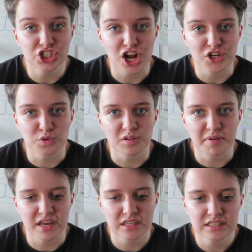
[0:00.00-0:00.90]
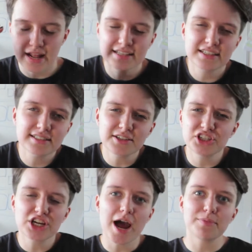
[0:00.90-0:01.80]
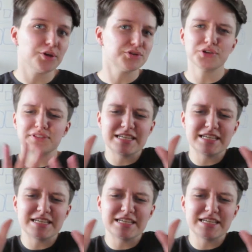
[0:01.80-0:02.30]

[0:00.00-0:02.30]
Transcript: charge all the birds? And it's at such a time that you're so